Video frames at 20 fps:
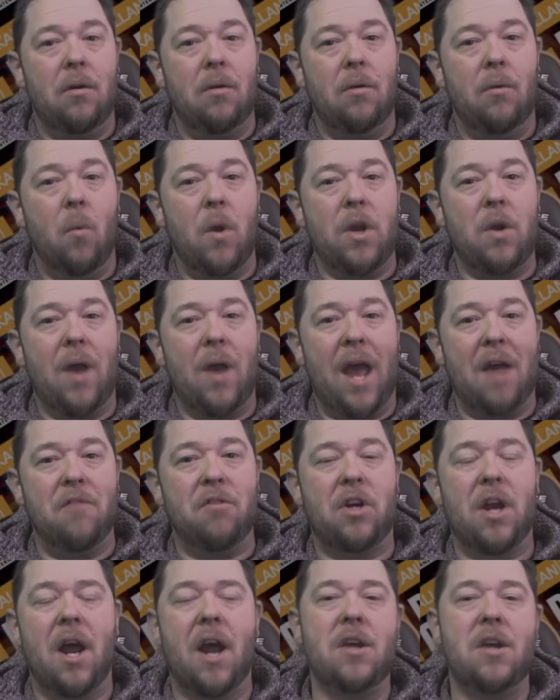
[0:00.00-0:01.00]
When you
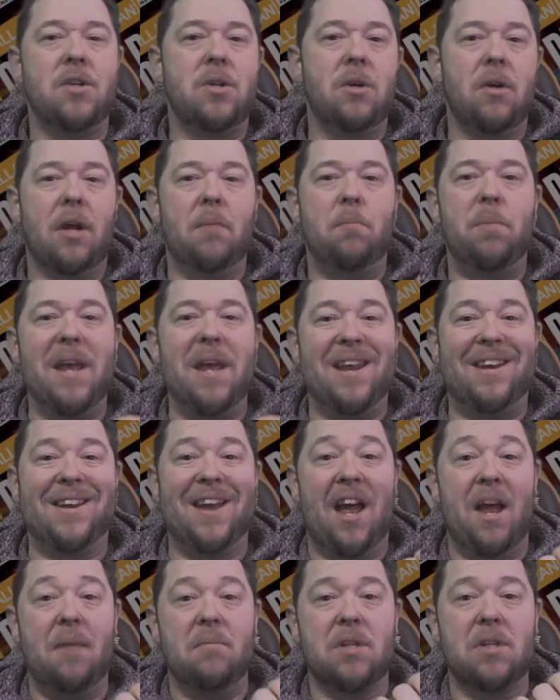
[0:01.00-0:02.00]
advertise during peak
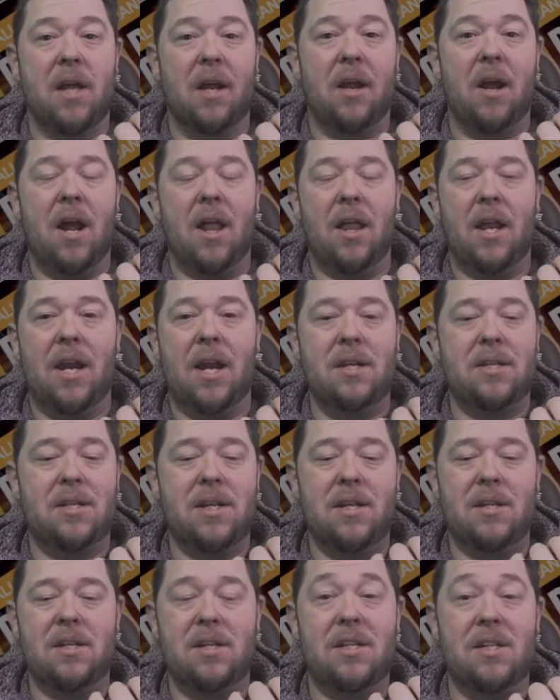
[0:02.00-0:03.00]
times like holiday
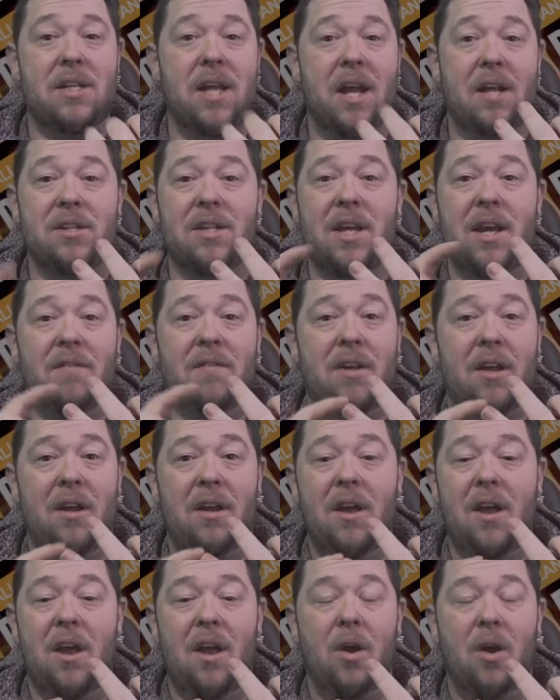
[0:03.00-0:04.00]
seasons, Thanksgiving,
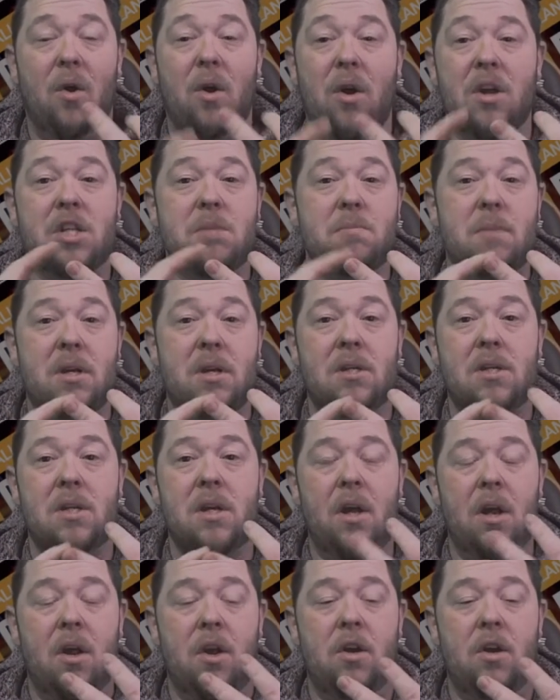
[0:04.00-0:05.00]
Christmas,
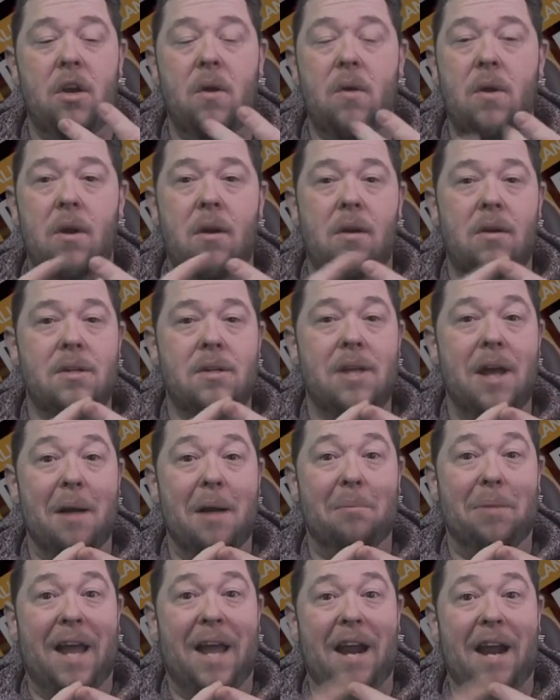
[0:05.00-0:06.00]
New Year's,
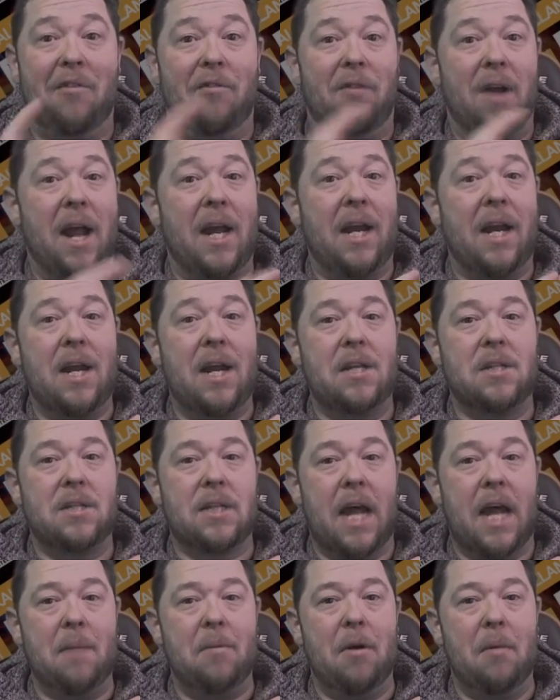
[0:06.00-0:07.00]
Black Friday,
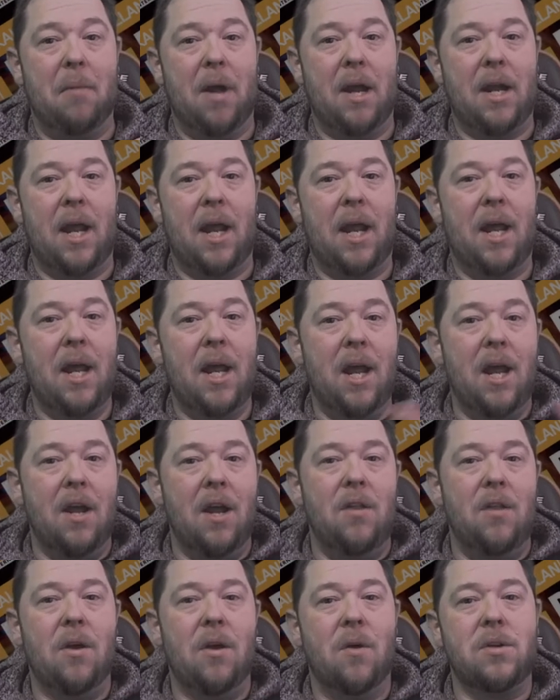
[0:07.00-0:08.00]
Cyber Monday,
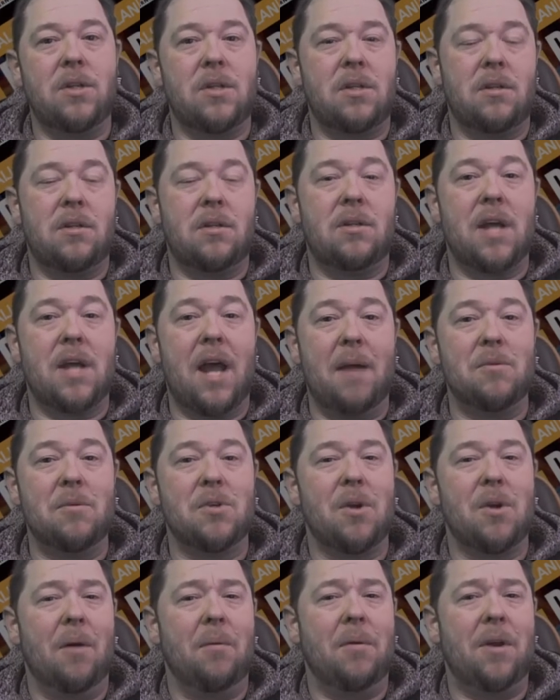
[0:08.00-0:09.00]
those times
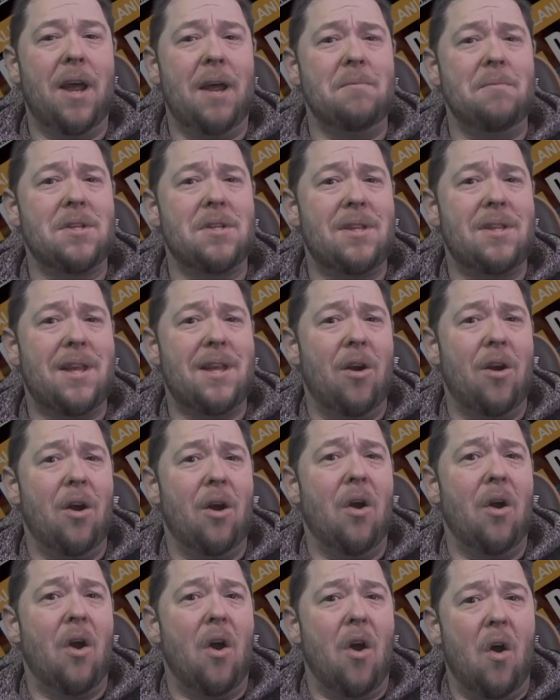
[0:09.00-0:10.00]
are times that
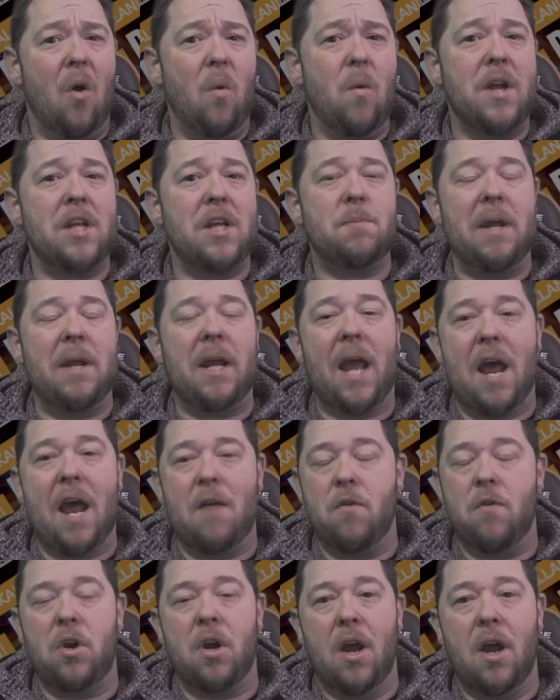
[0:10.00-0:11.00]
are always being
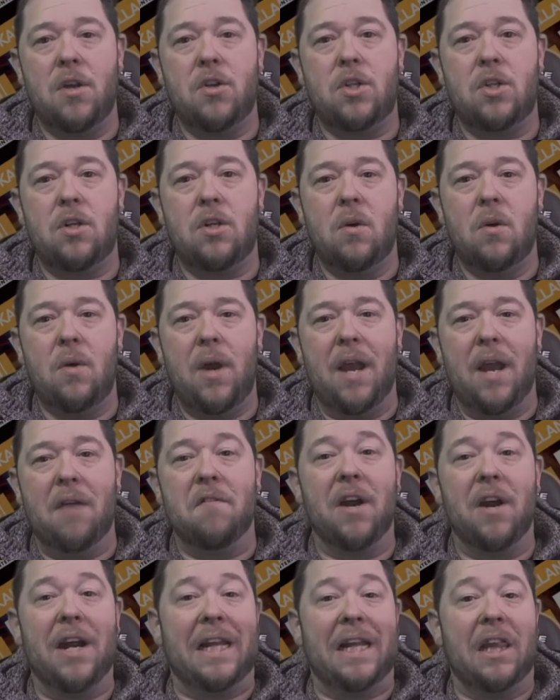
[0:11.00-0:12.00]
advertised to in
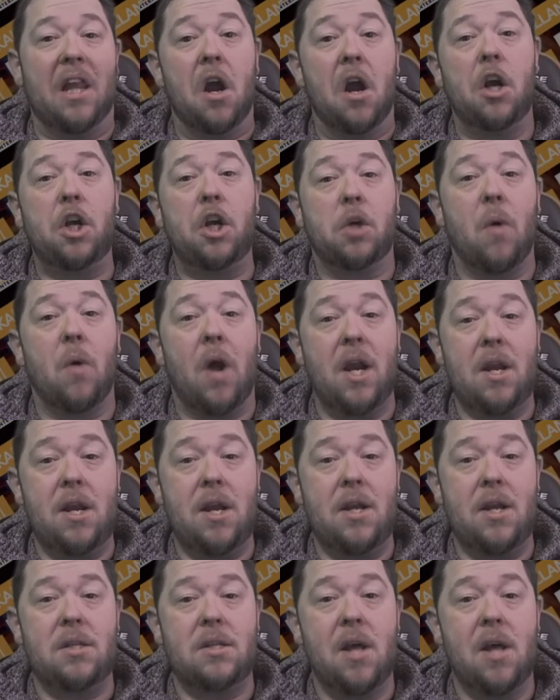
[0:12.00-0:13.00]
very large
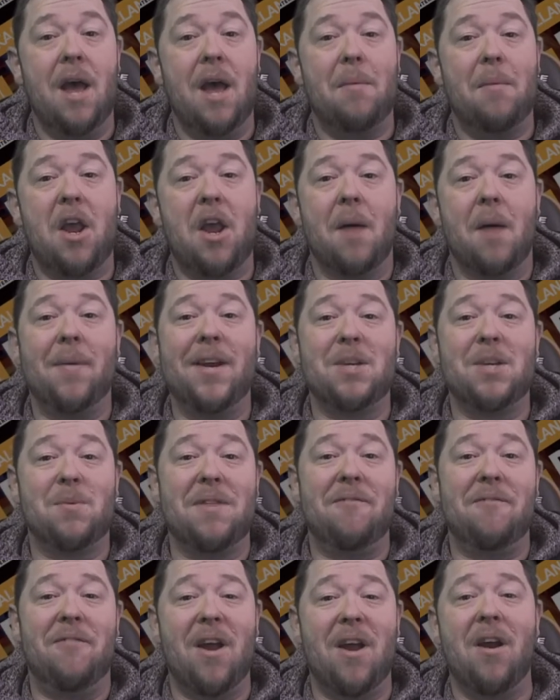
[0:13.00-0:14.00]
quantities by companies
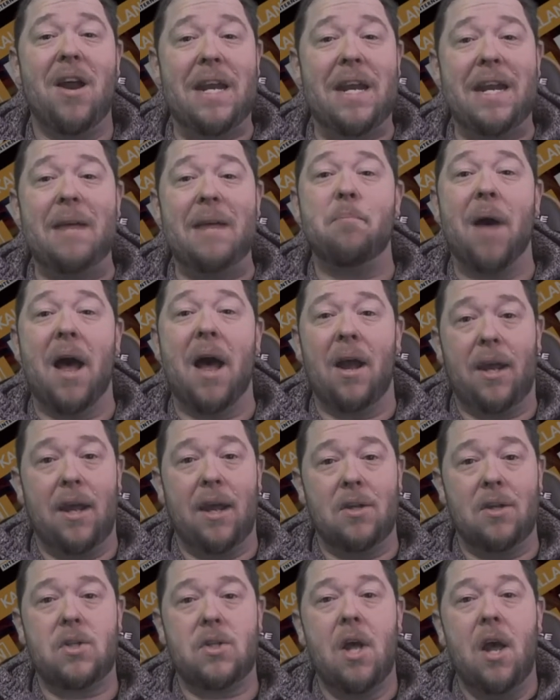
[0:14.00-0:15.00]
with very deep
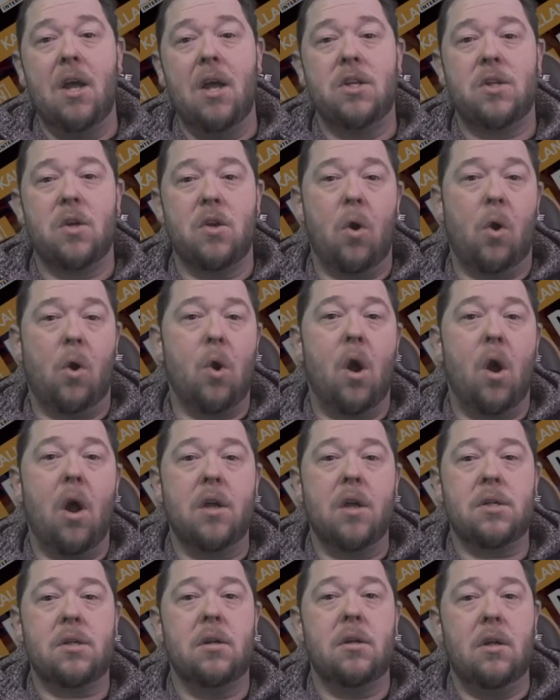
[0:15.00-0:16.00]
pockets. So your
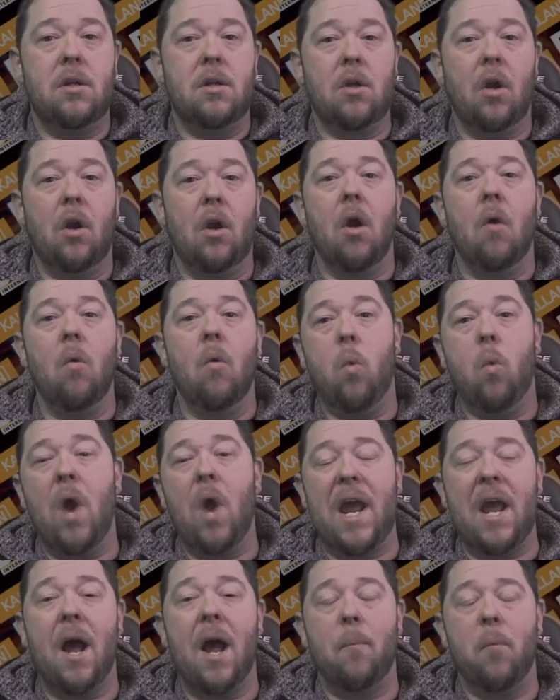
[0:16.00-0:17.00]
cost is going to go
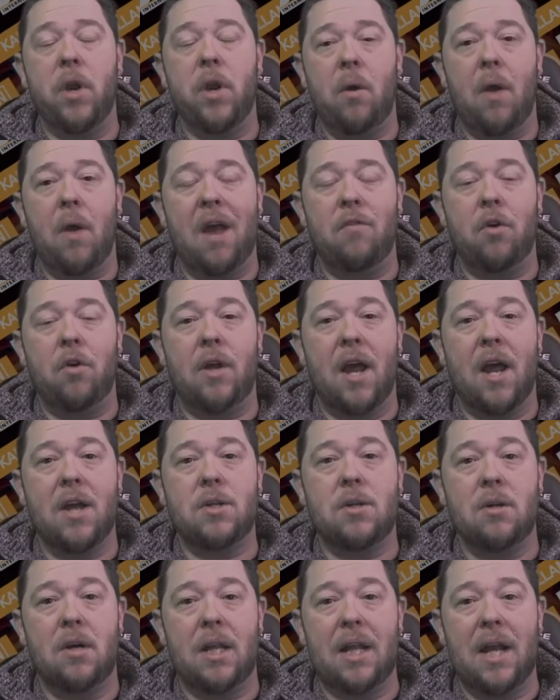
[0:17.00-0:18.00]
way up when you advertise
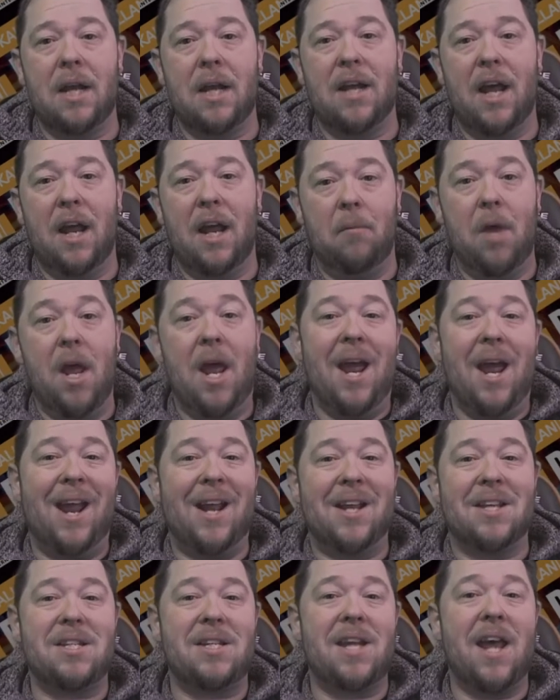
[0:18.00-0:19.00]
during that time.
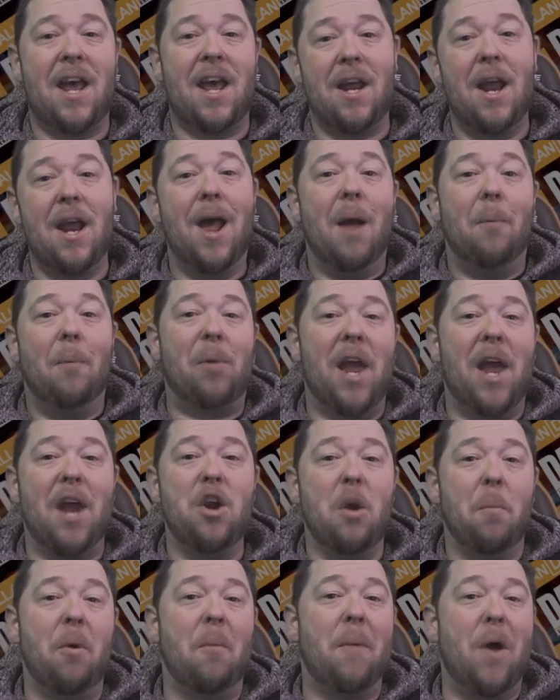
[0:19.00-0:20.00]
Instead, plan
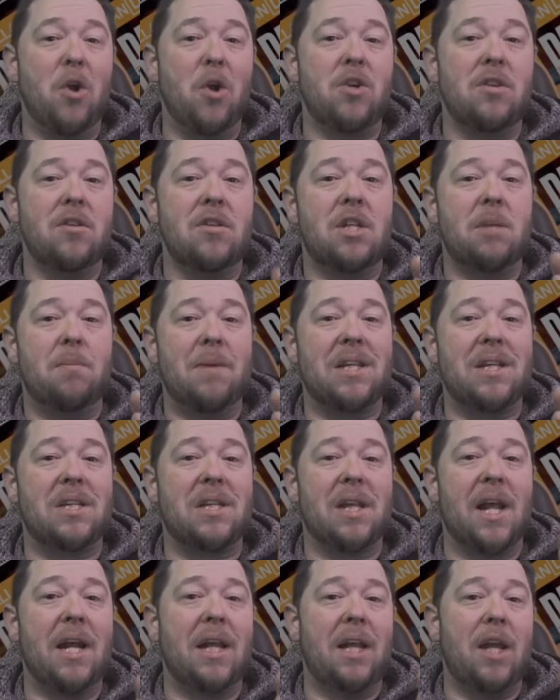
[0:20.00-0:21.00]
your promotions to be
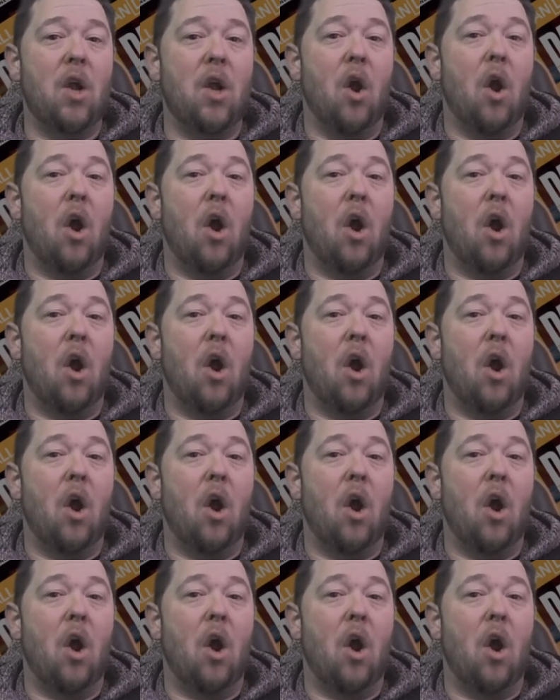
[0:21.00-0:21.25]
slightly